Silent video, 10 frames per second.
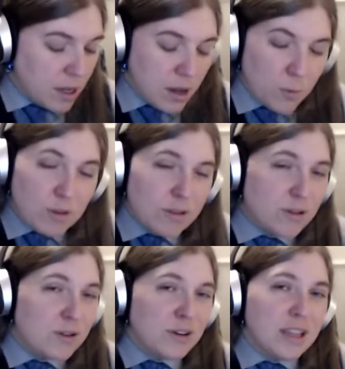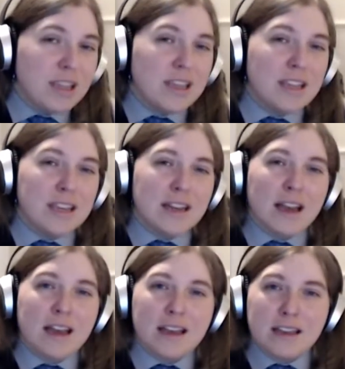With your green
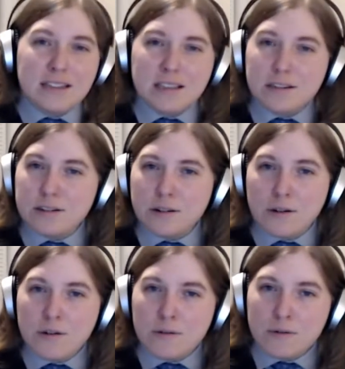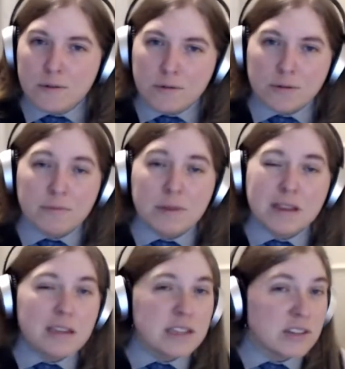eyes that don't
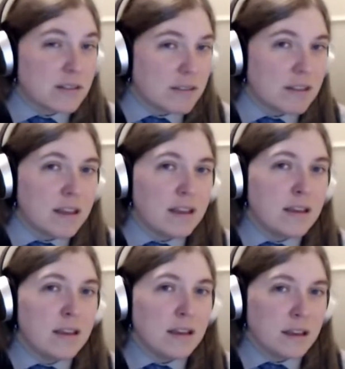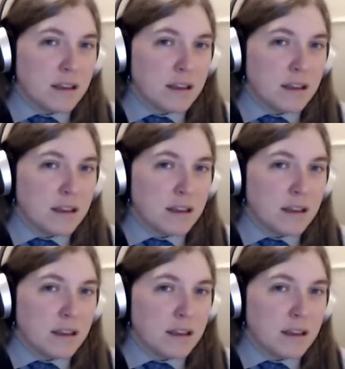miss a thing.